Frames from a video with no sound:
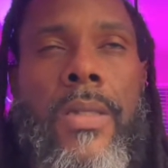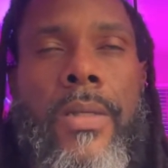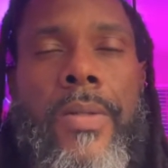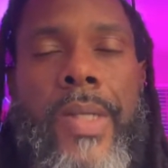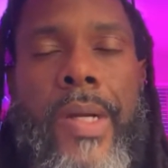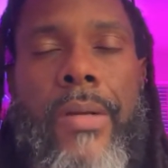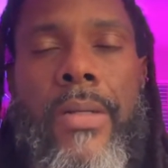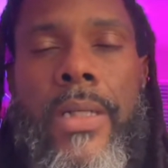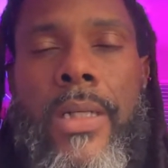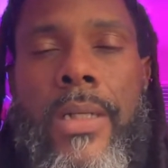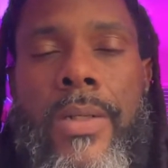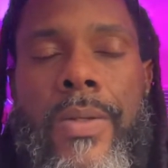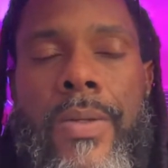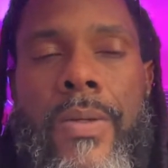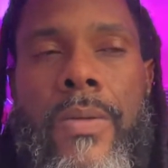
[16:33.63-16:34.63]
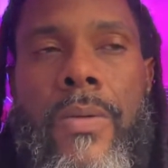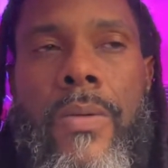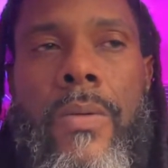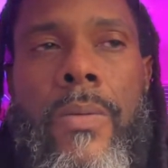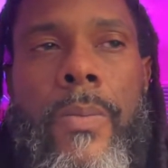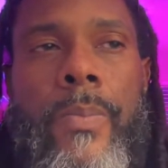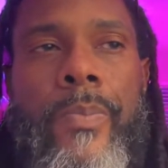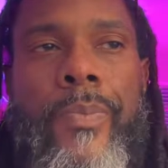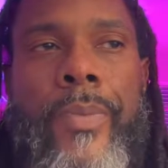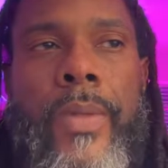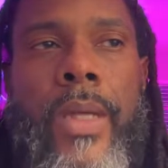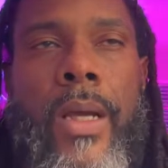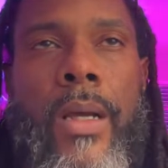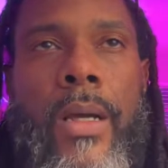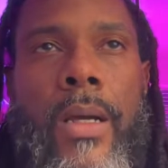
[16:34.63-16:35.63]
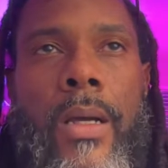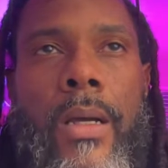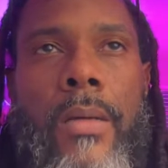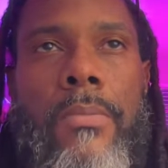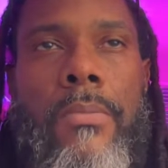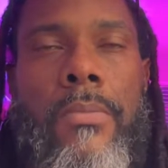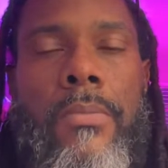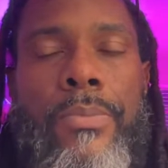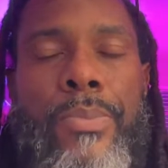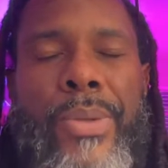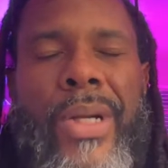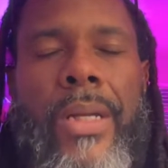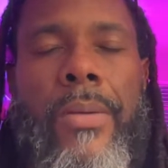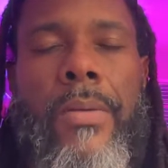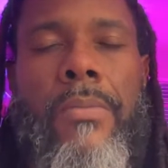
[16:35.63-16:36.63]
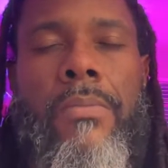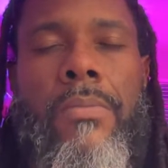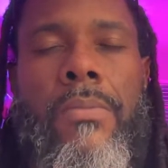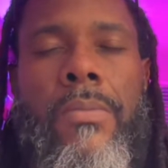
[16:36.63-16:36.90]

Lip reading: and they turned it into pretty